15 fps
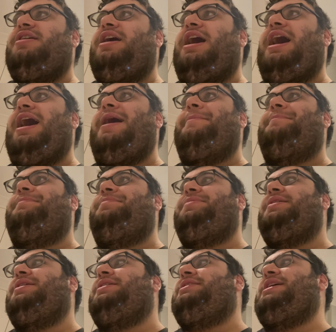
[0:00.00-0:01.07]
um,
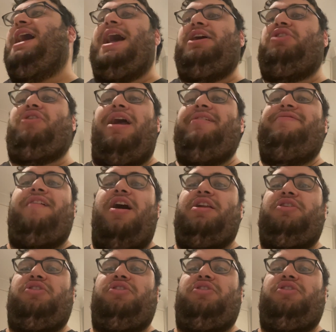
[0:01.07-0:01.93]
yeah great fun